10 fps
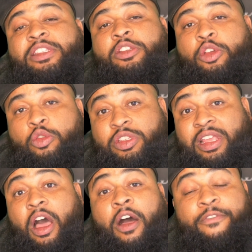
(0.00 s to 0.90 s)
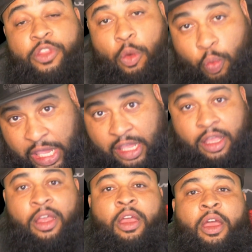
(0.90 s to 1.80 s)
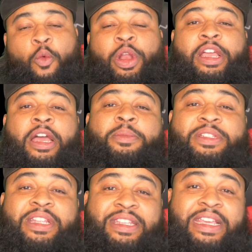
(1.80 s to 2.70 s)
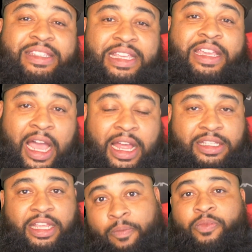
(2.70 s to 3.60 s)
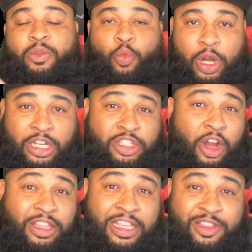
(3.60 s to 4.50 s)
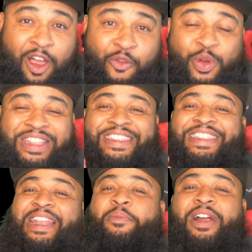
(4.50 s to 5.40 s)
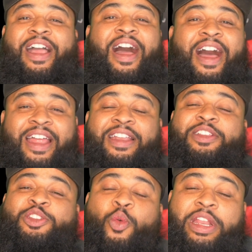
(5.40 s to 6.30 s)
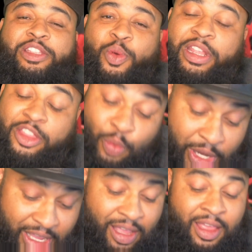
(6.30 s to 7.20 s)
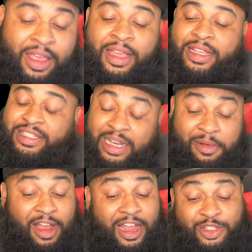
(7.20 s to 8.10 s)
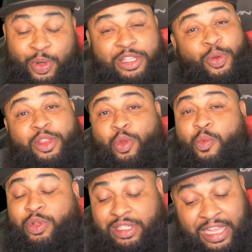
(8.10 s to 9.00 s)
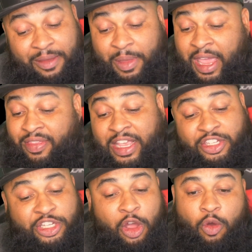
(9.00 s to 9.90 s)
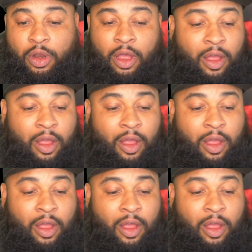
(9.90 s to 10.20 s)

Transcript: news of the week when it comes to DC content. We're going to start things off with CinemaCon 2023. CinemaCon 2023 was lit, man. They showed uh,